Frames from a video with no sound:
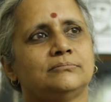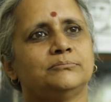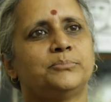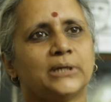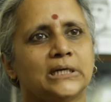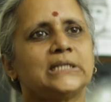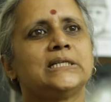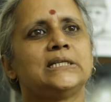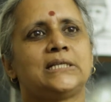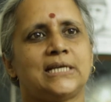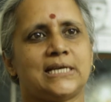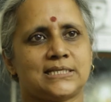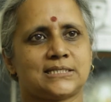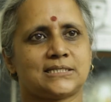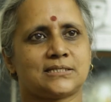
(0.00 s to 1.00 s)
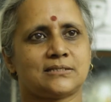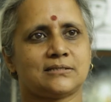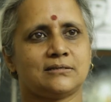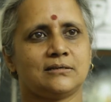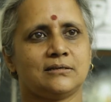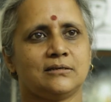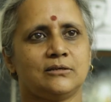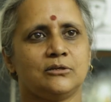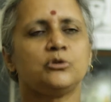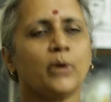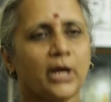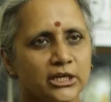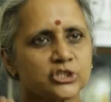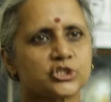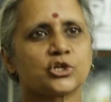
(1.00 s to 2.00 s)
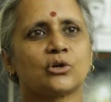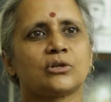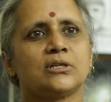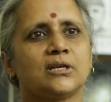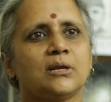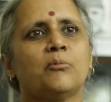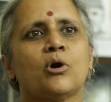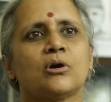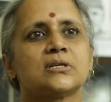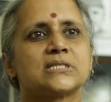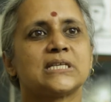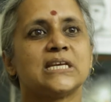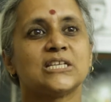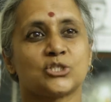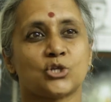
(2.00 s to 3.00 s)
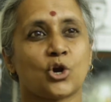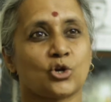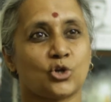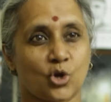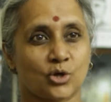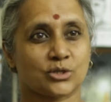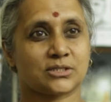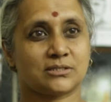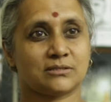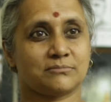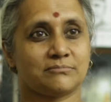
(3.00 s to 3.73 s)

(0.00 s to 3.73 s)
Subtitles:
burden rests to ensure that democracy is not lost.